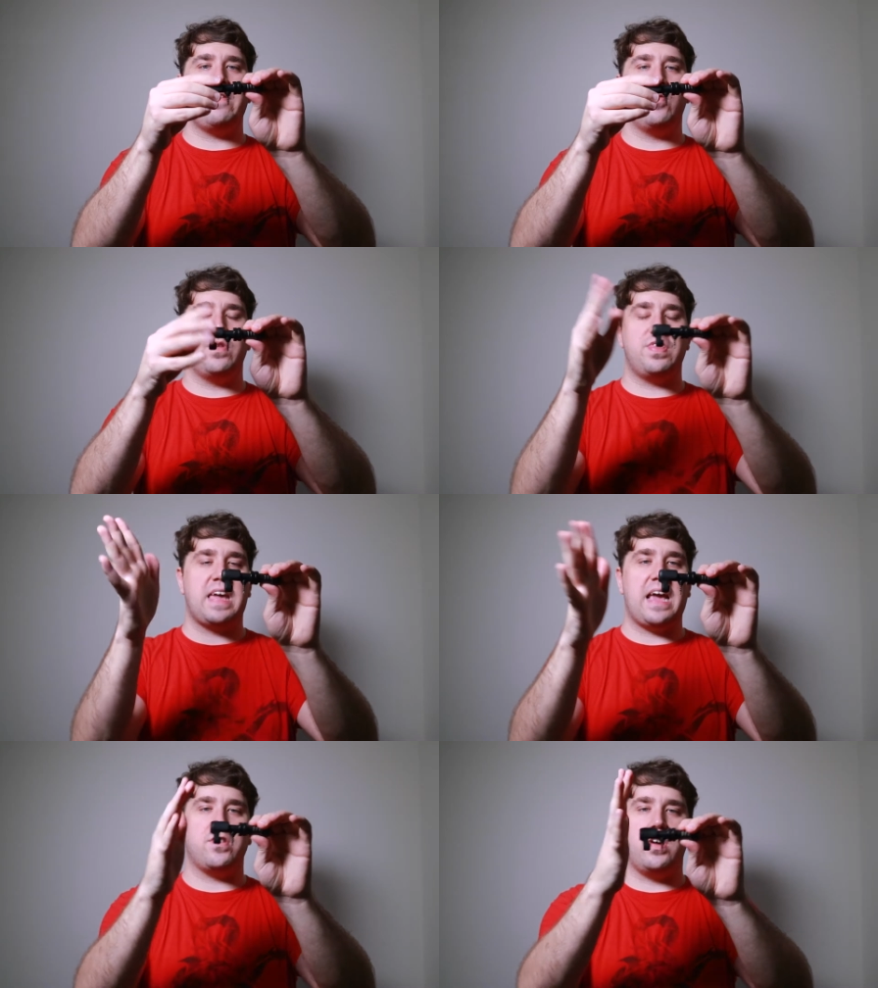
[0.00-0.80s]
even with the
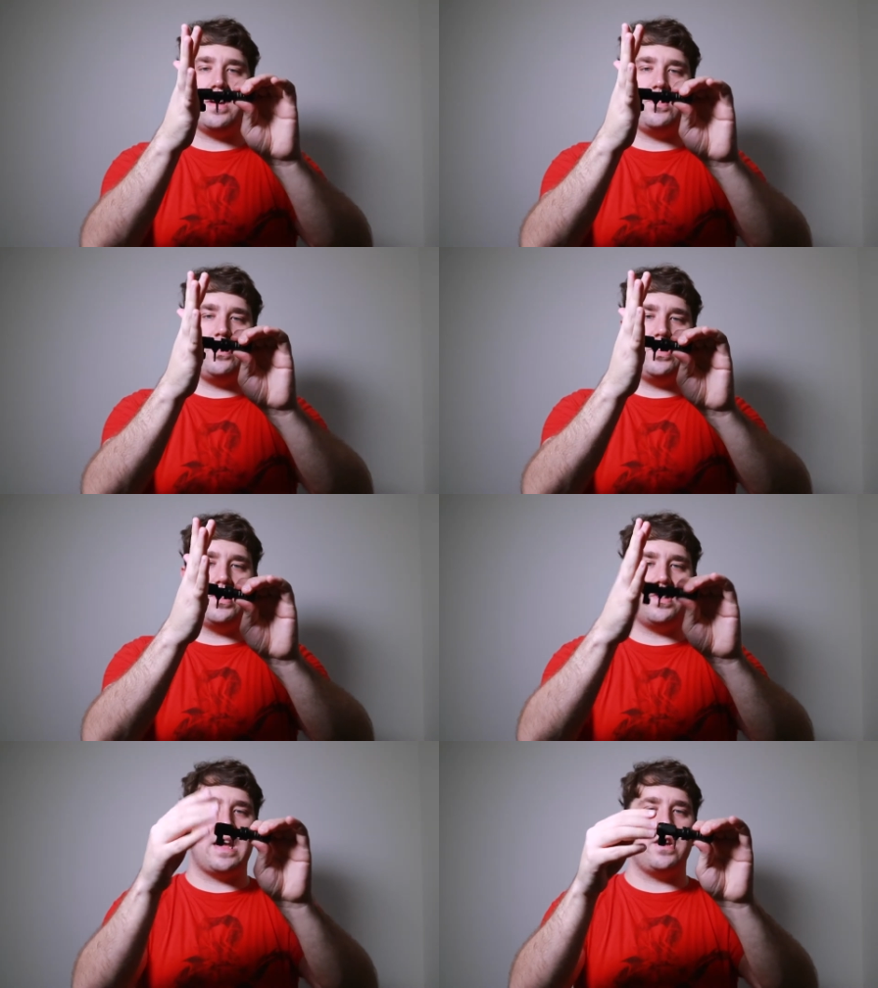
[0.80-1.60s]
case on, because you
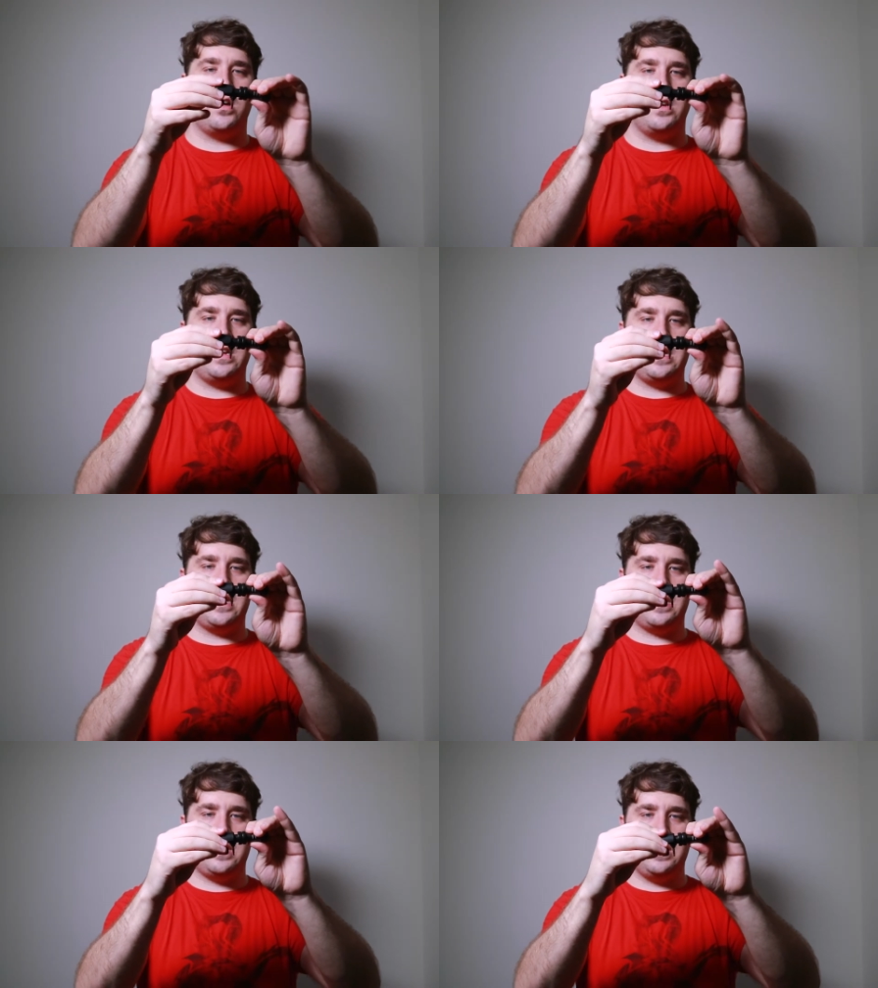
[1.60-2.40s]
just slide it on and
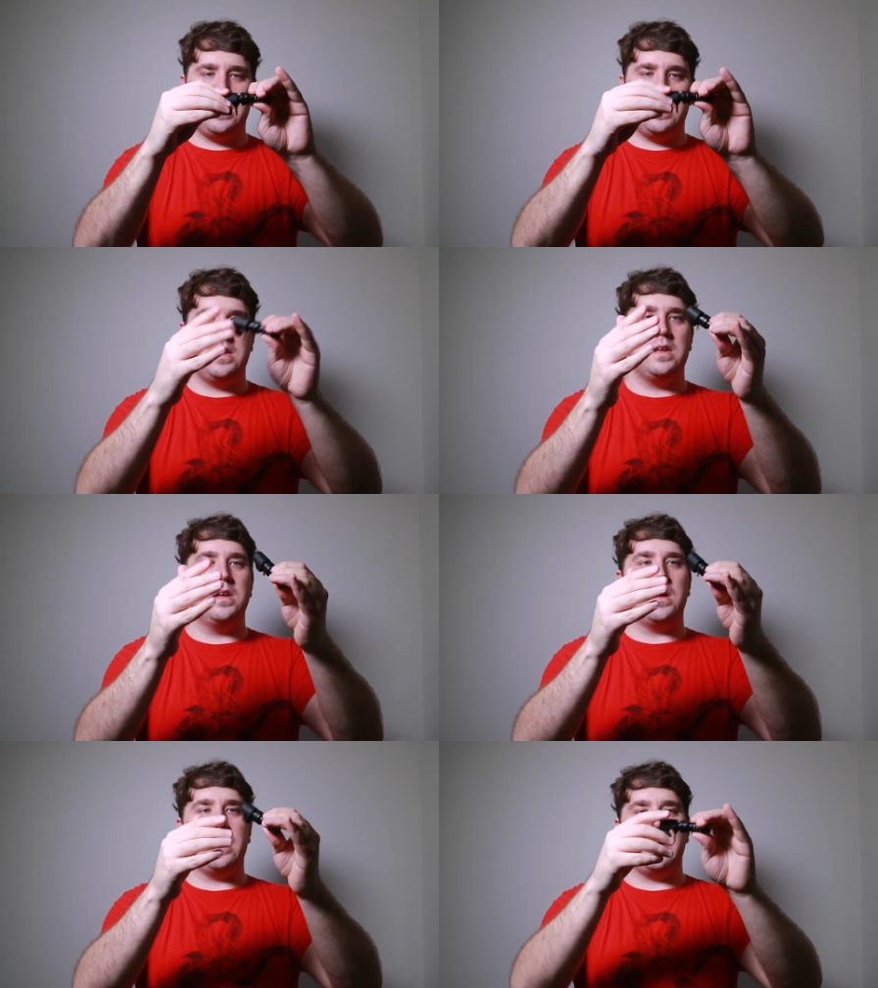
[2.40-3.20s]
it
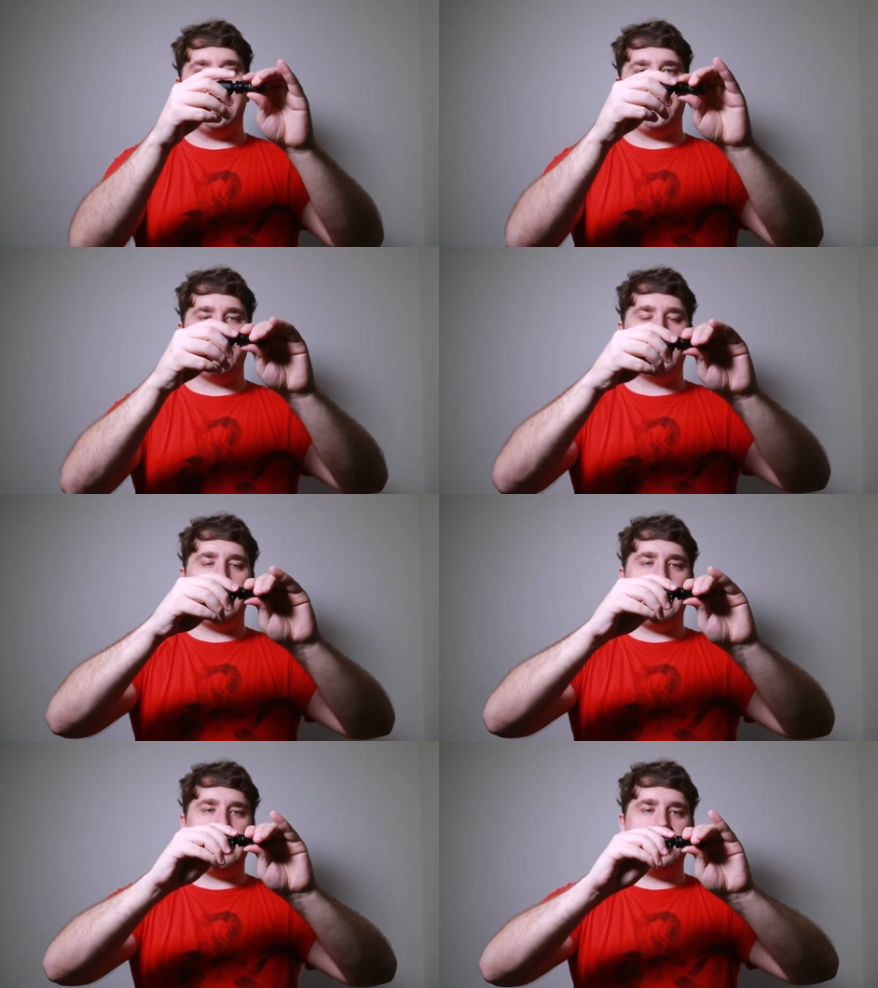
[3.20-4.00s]
um,
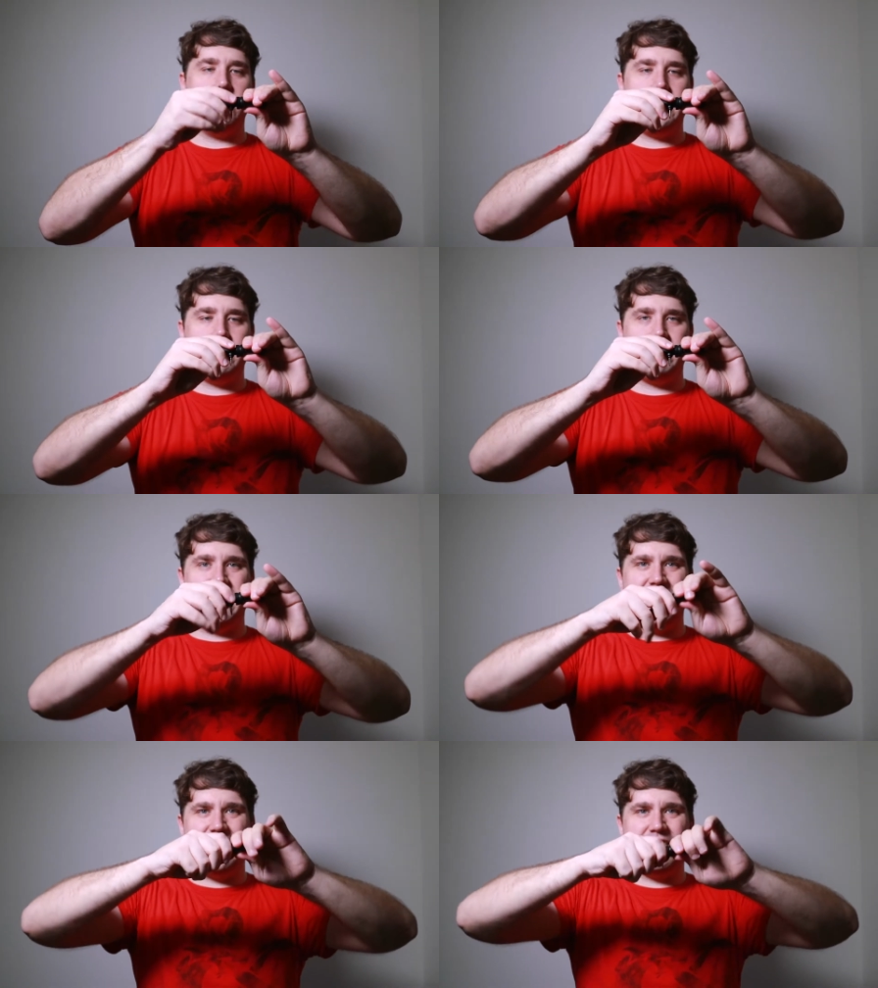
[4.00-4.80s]
connects to it,
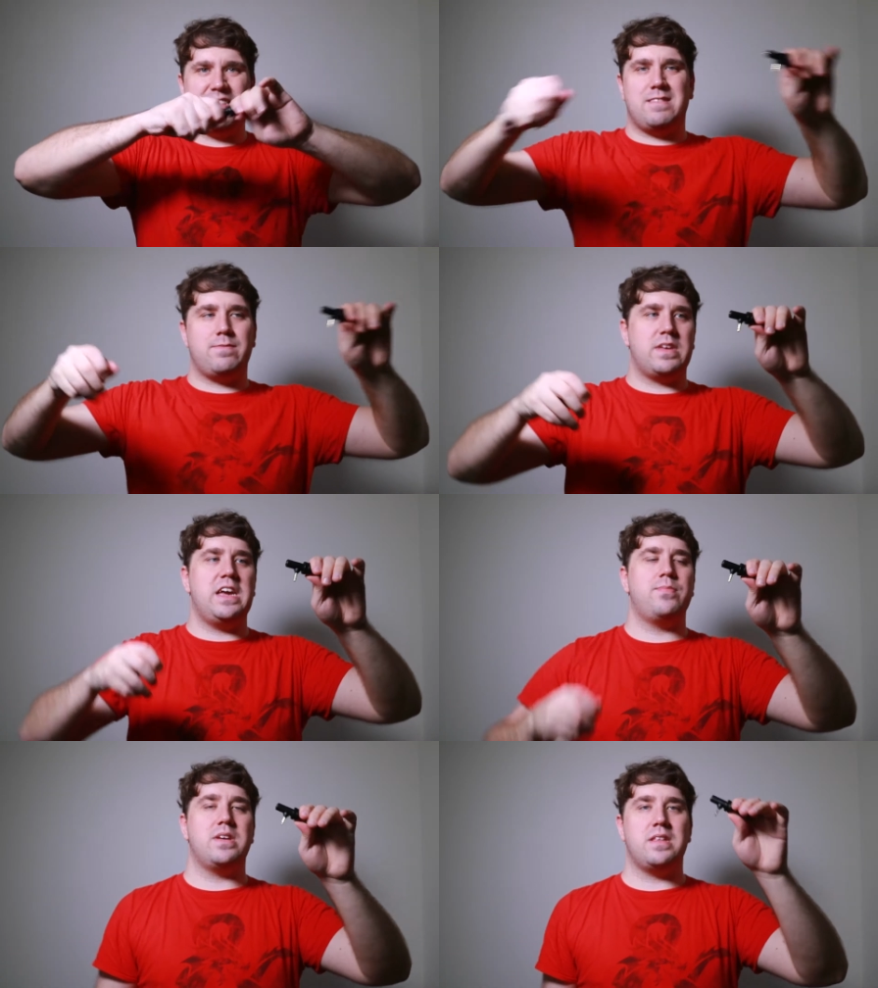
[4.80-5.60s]
and it
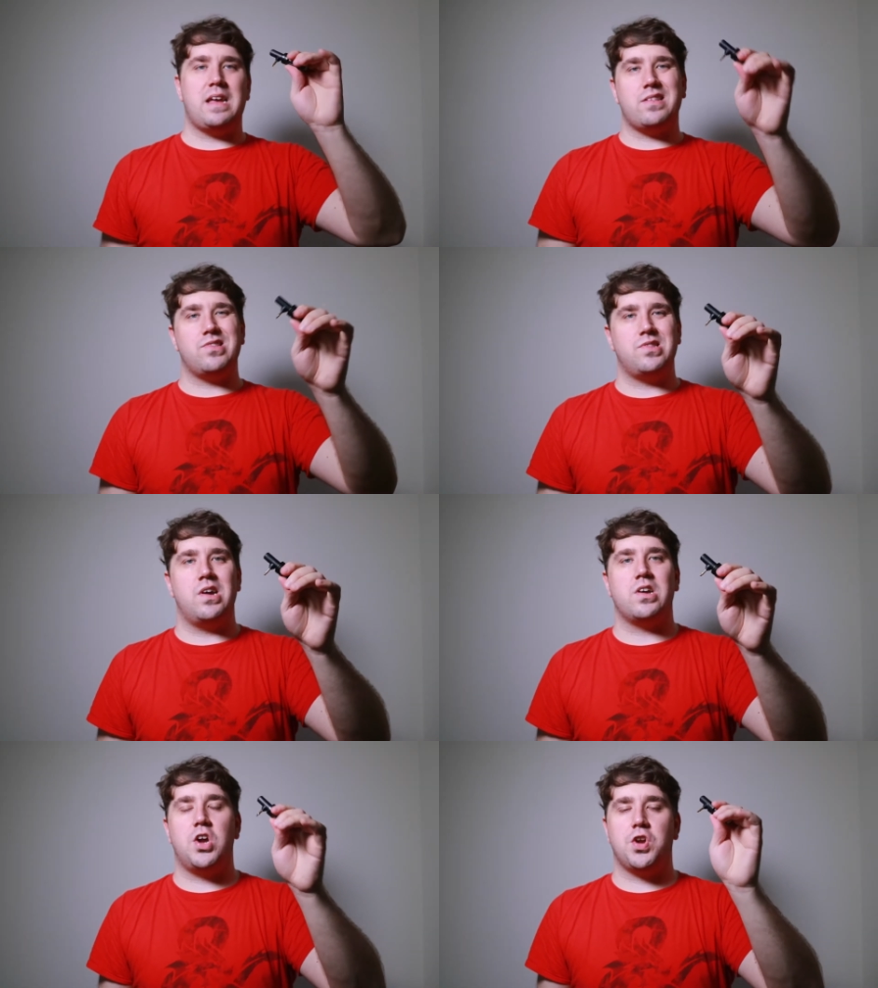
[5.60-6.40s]
keeps it nice and
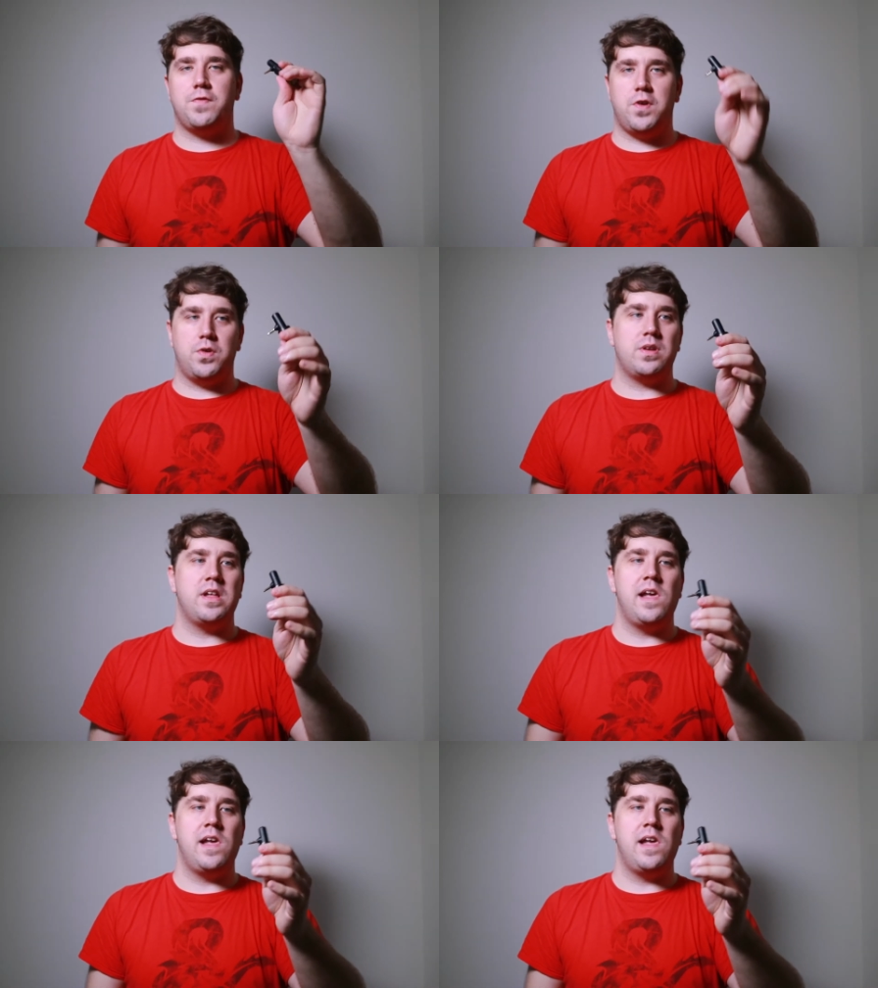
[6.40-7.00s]
snug on your phone.